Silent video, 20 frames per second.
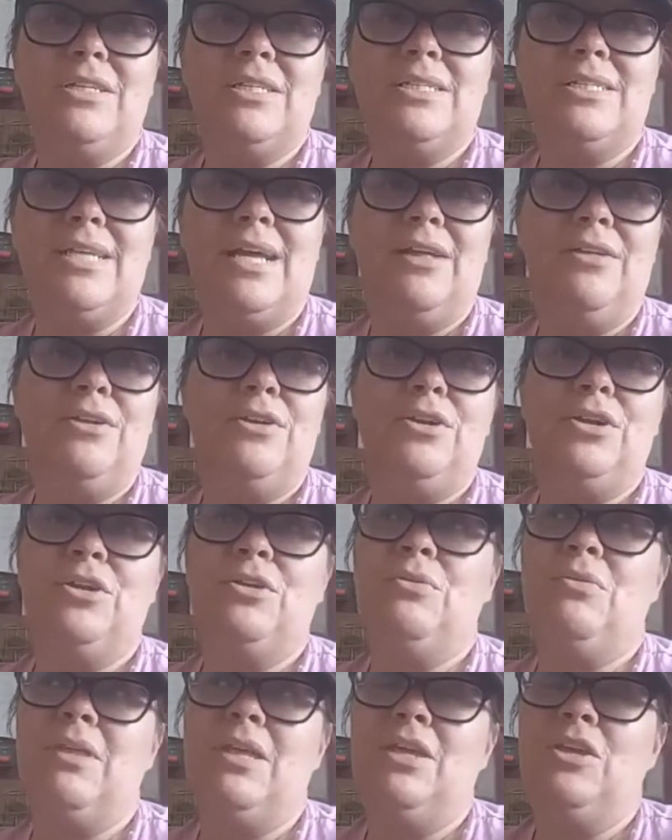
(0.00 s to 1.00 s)
to sell it or you
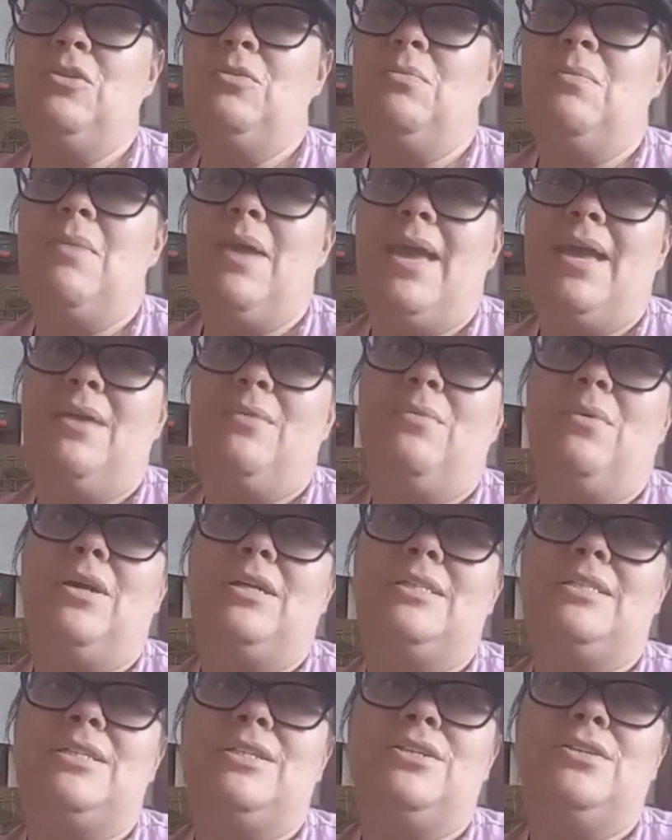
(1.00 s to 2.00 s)
think you may
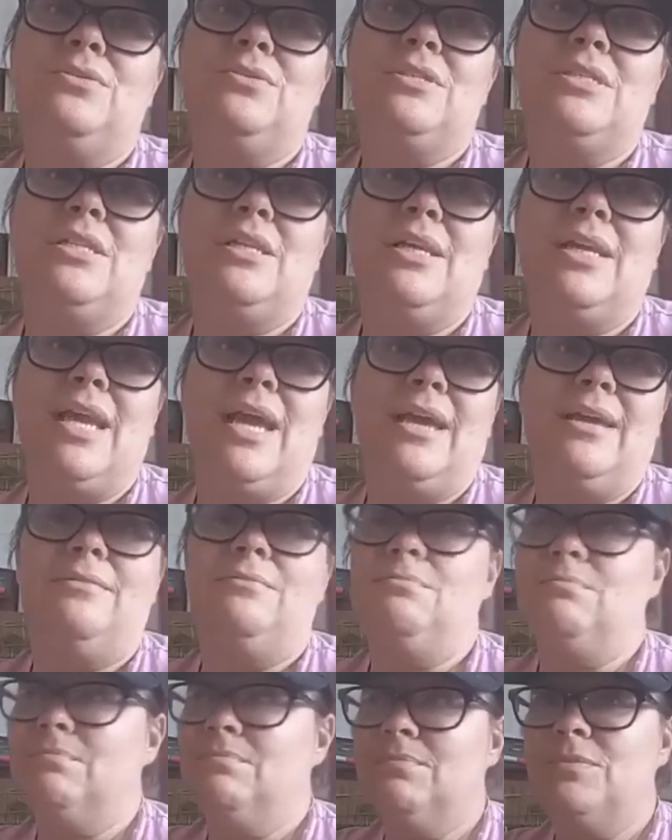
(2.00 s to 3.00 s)
want to use it
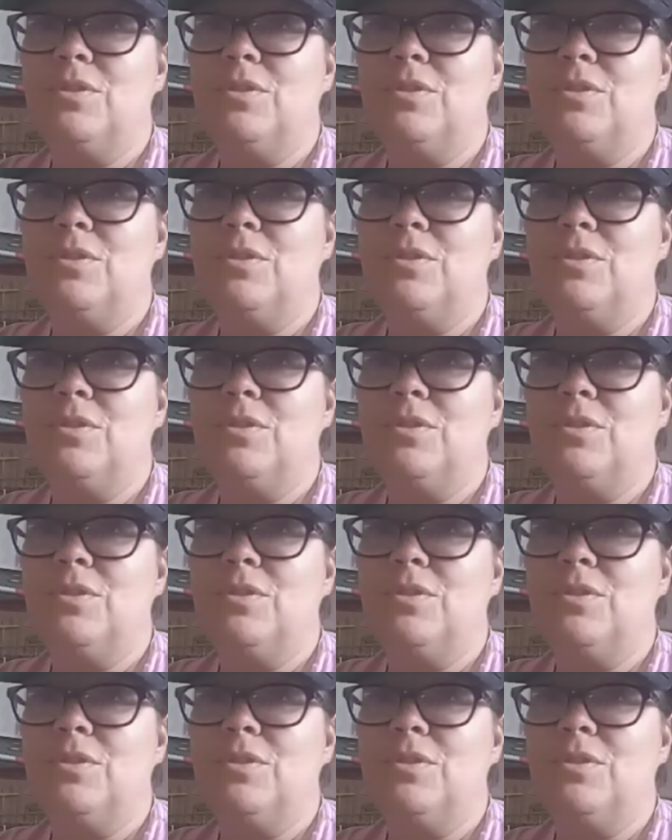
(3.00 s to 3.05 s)
again,